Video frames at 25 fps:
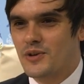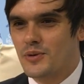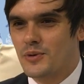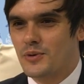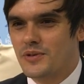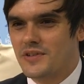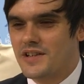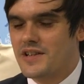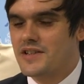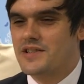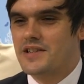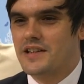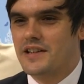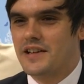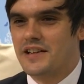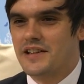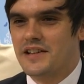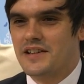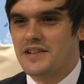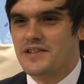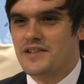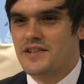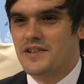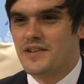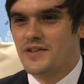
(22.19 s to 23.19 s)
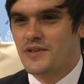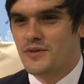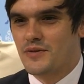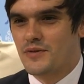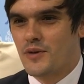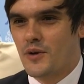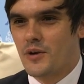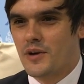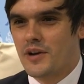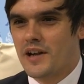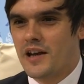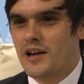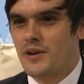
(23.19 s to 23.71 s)
called teaching English as a
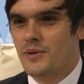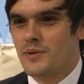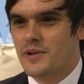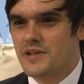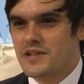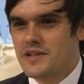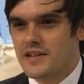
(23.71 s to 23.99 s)
foreign language,